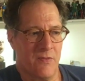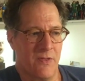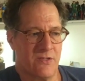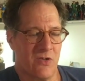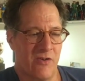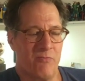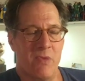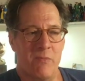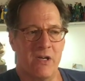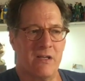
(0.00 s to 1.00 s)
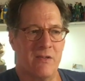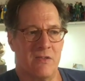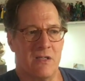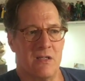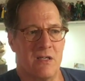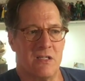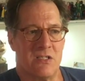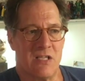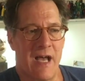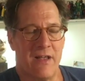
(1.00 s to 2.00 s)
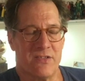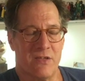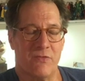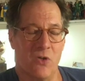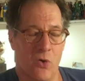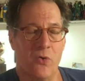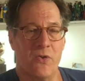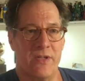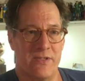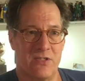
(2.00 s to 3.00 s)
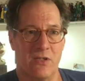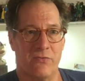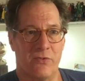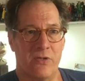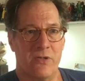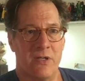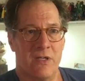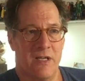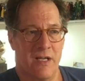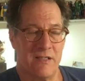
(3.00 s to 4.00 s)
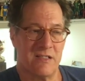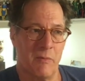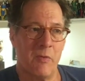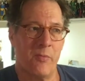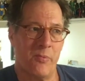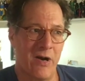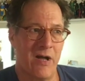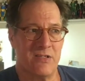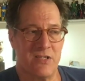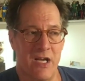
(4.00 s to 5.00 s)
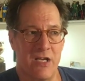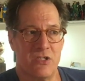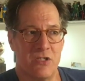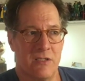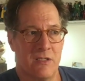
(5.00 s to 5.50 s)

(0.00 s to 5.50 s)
that sort of mimicked the styles of the Golden and Silver and some of the Bronze Age.